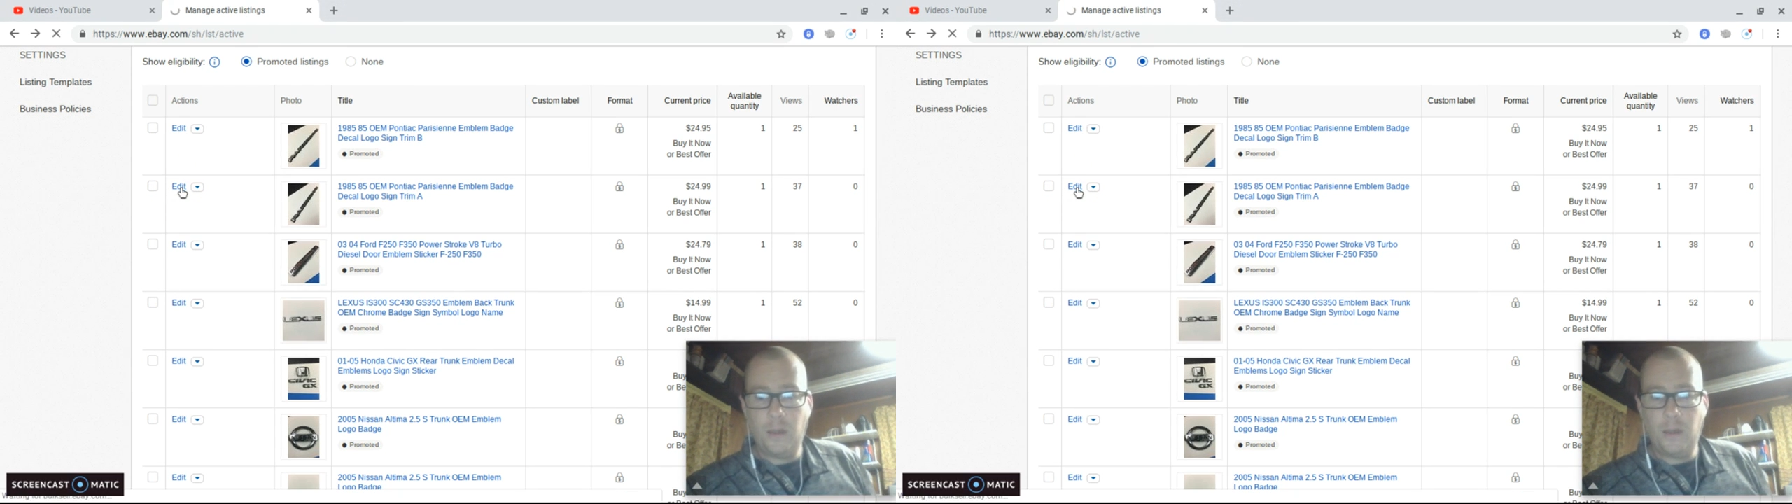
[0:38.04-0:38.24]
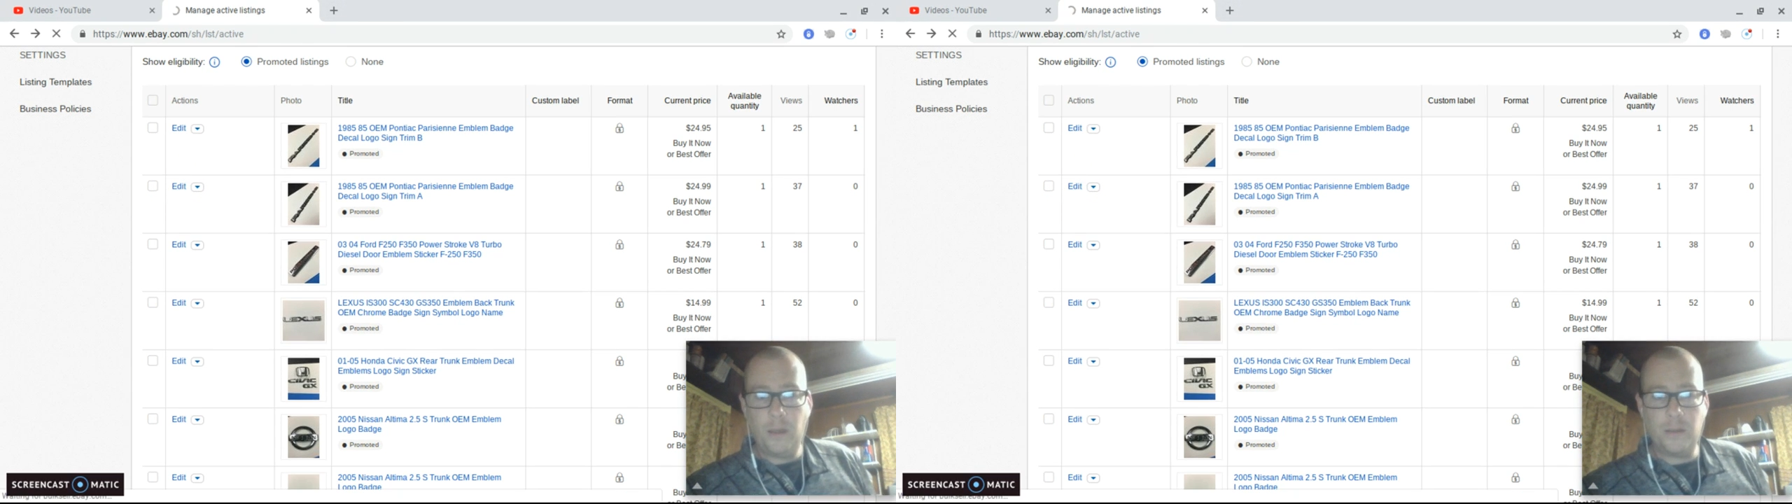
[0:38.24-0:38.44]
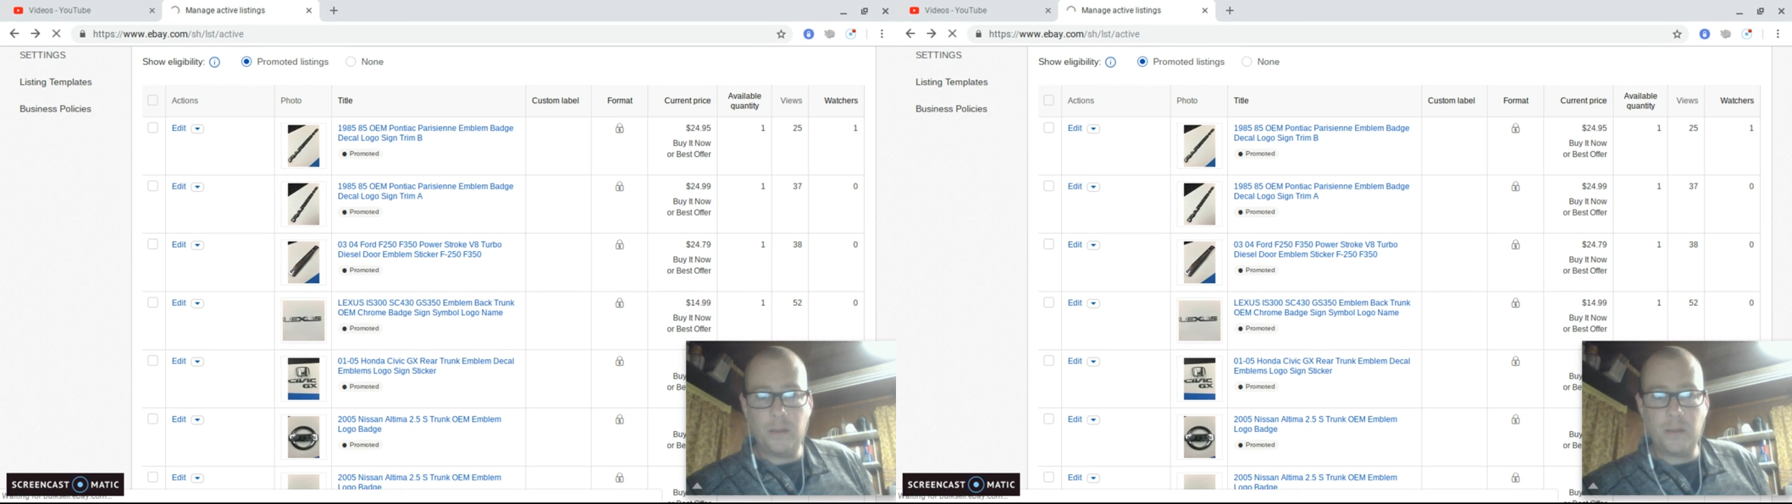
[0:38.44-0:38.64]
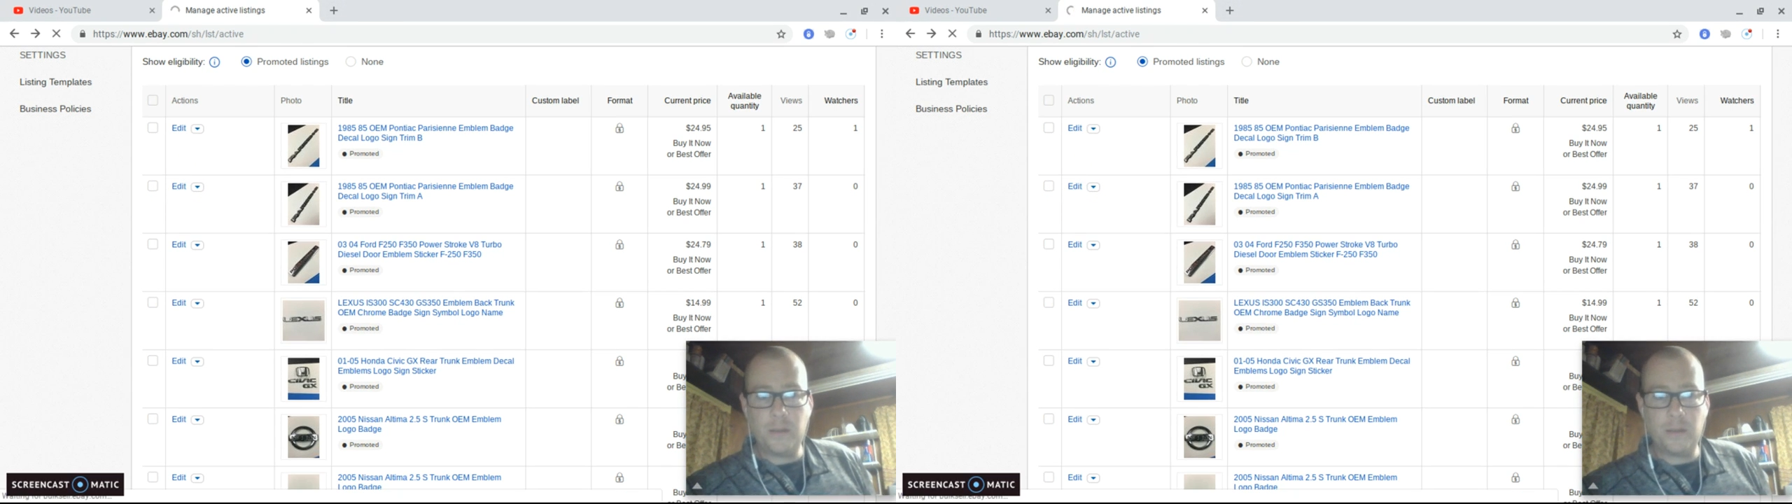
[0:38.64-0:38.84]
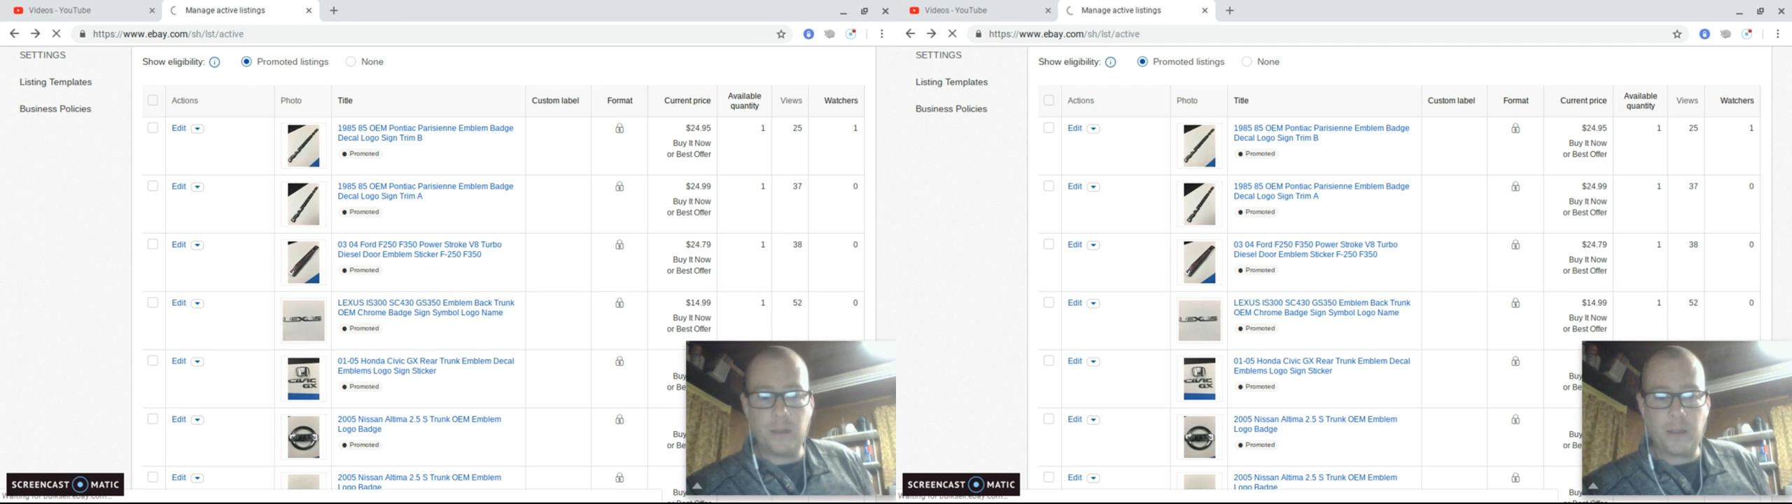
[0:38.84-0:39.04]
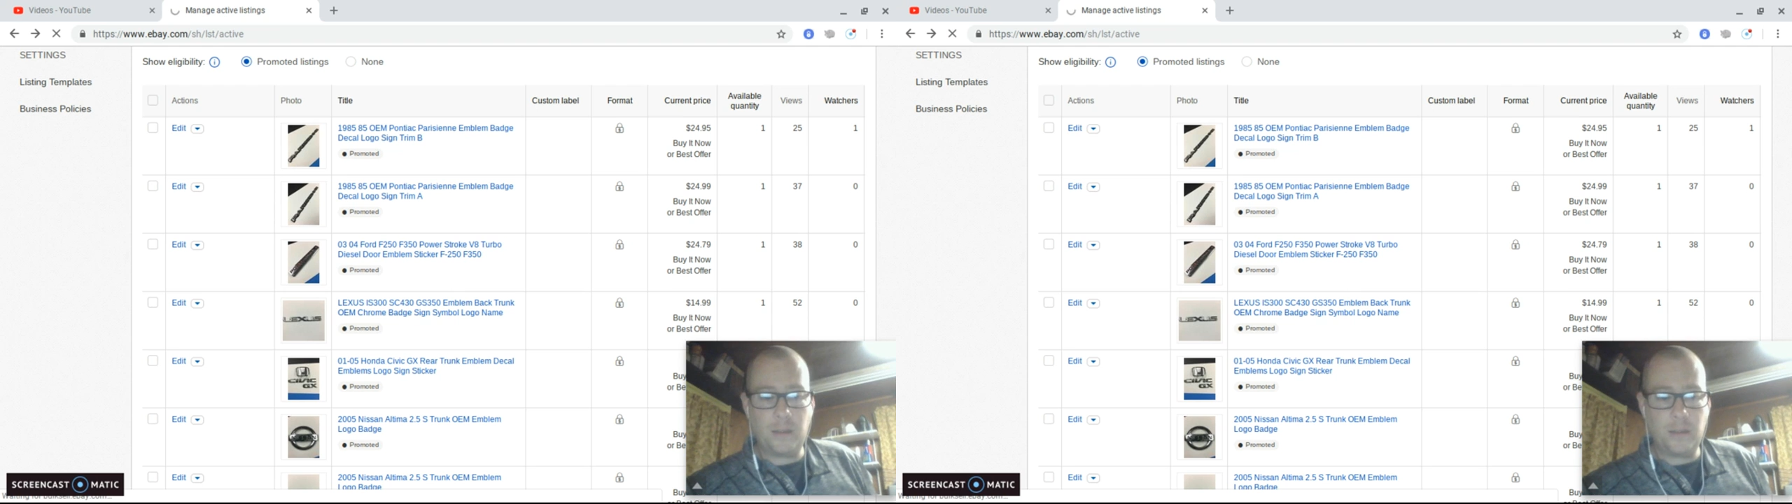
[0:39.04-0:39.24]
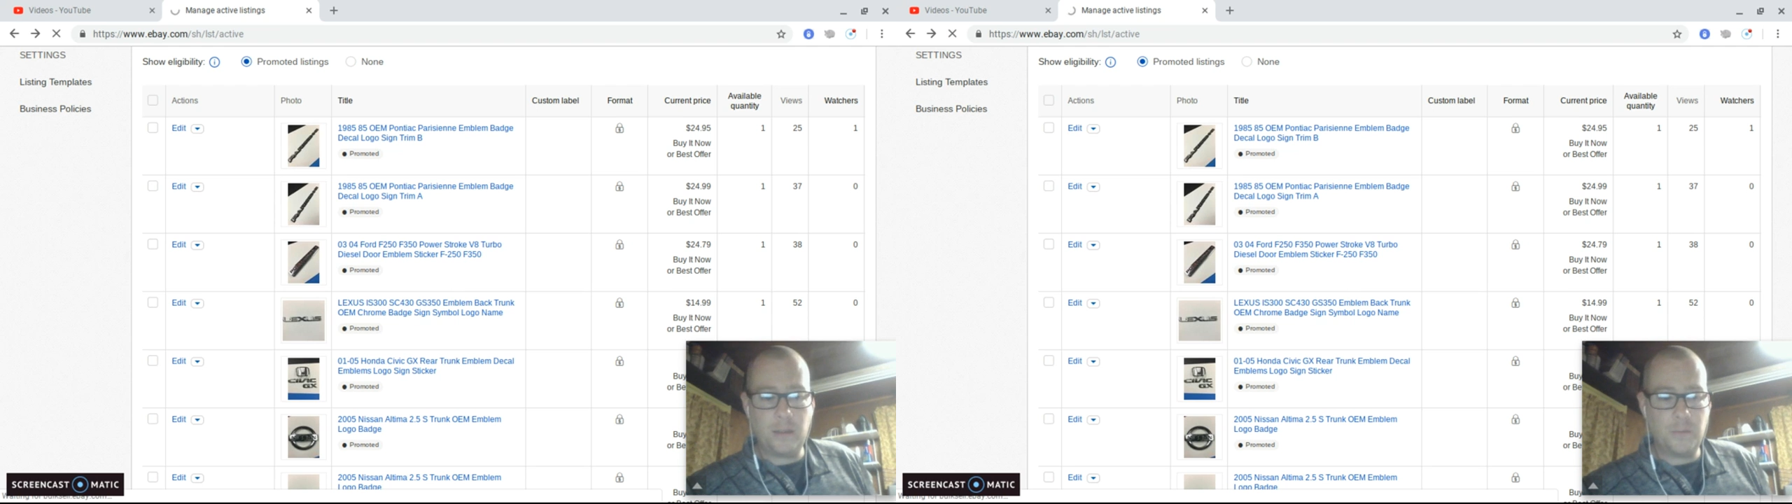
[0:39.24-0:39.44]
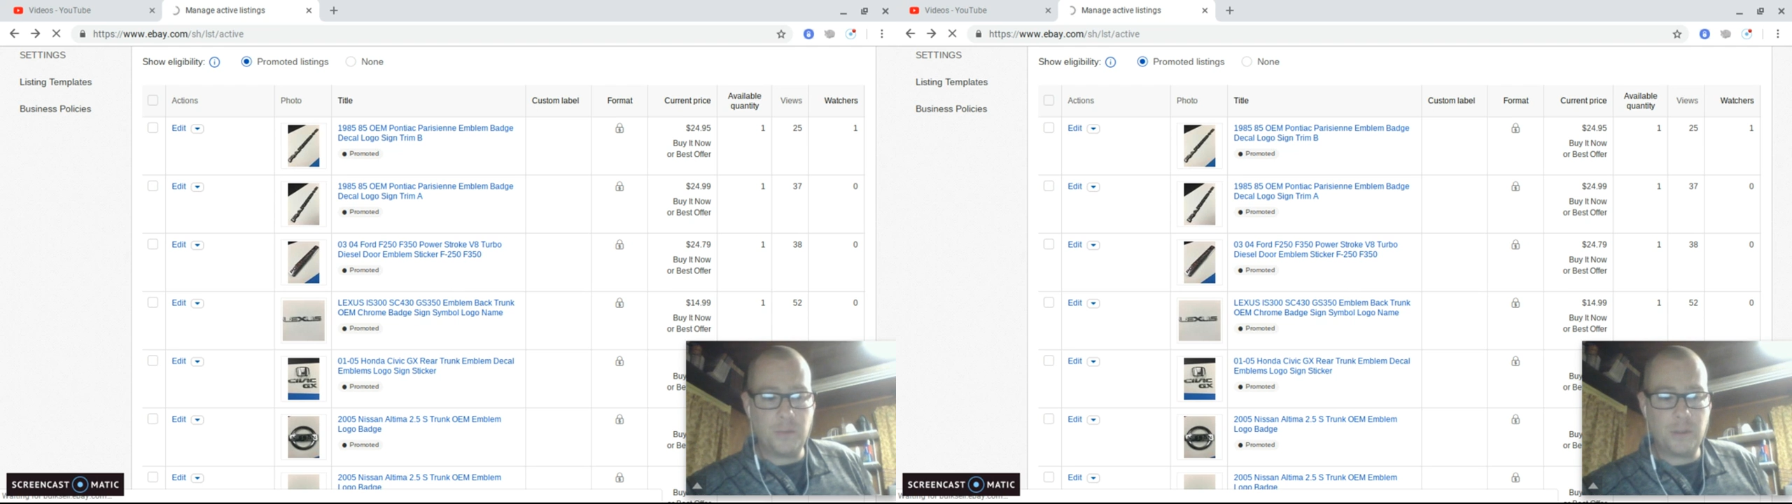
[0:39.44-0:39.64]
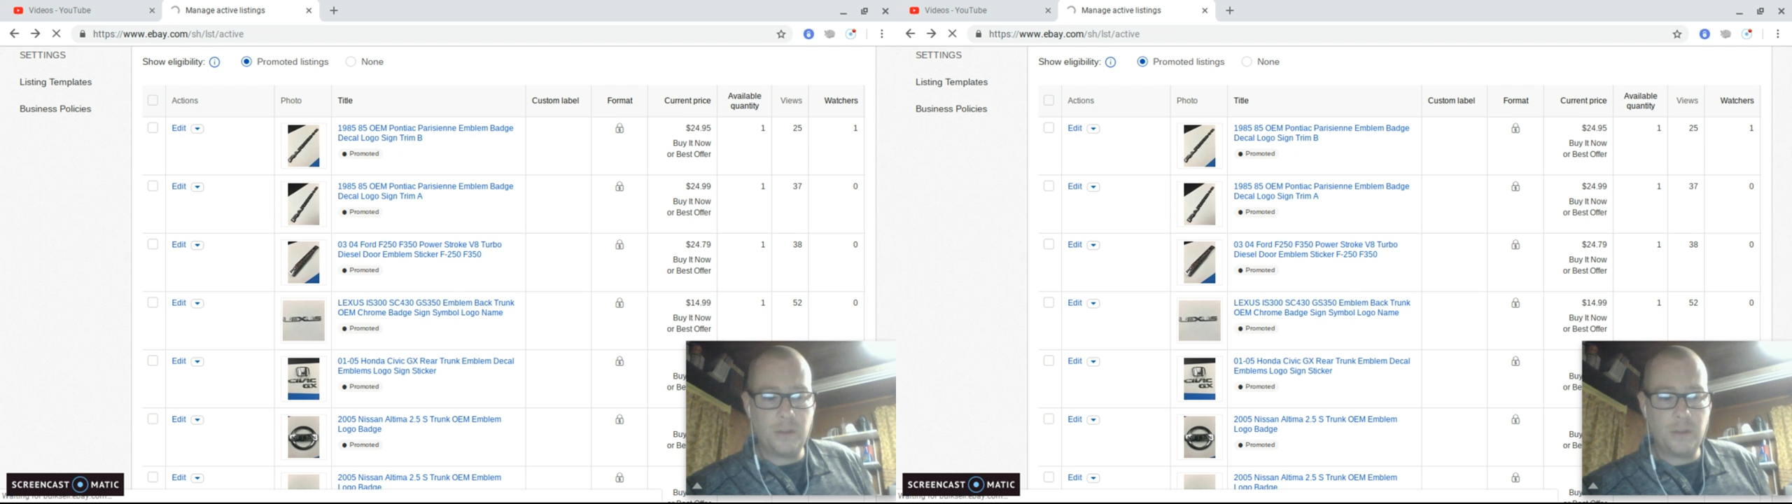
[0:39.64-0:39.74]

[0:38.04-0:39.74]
and this takes a second because I'm